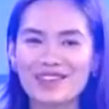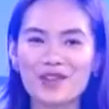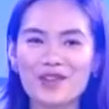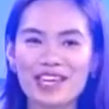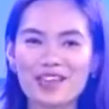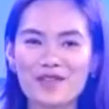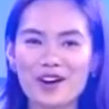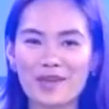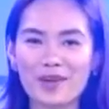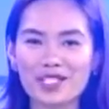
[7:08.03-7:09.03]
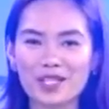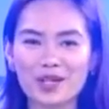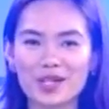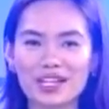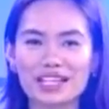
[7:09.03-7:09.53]
note, thank you very much,
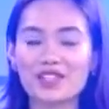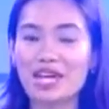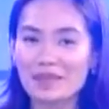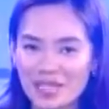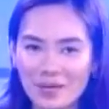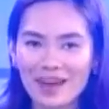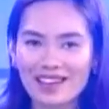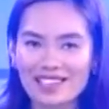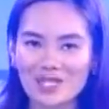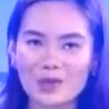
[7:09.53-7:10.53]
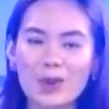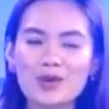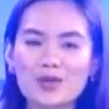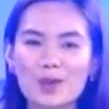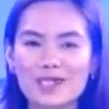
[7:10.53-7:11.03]
Attorney James Jimenez, the
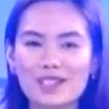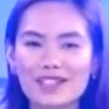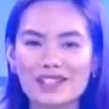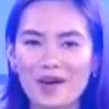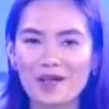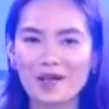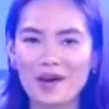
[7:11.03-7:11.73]
spokesperson of the